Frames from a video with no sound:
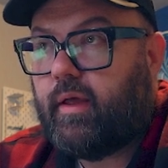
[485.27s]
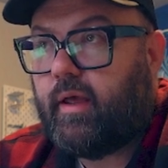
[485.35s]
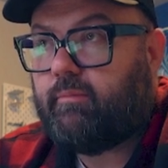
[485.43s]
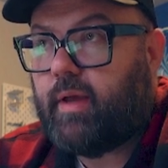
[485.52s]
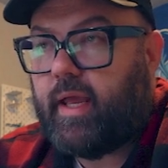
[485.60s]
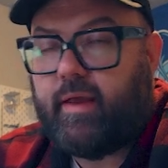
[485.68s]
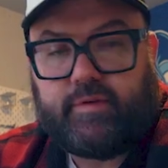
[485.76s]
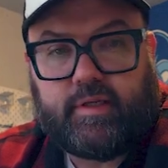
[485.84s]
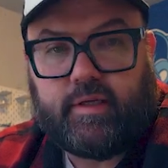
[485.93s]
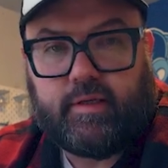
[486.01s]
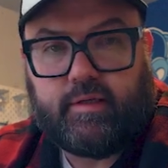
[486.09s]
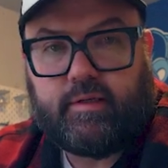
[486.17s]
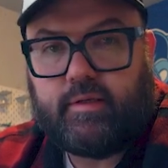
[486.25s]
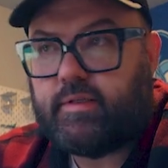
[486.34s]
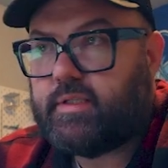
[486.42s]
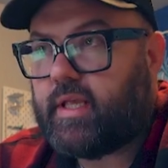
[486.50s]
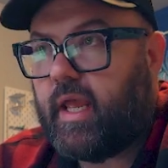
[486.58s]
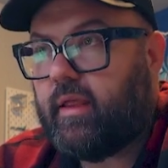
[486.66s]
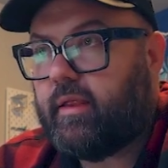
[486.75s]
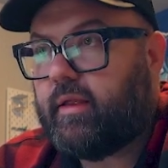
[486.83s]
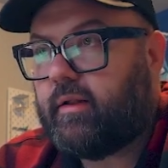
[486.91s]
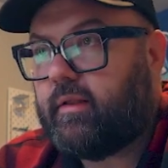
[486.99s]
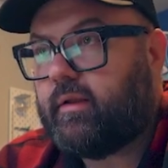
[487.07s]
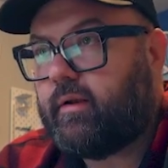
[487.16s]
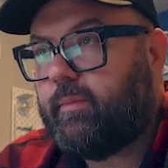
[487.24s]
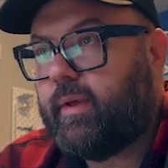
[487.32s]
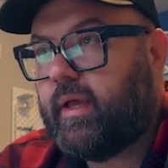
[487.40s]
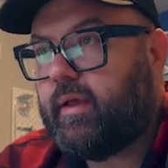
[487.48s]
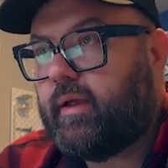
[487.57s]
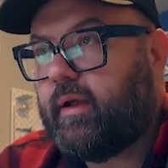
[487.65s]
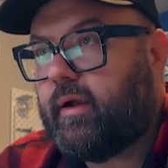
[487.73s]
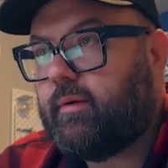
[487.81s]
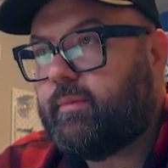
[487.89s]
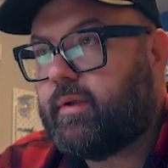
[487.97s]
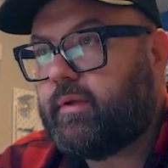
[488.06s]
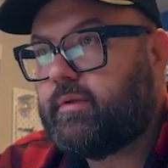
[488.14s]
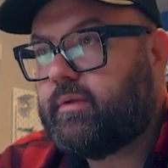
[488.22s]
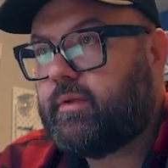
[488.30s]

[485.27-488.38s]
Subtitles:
I might have to scale it a little bit here, but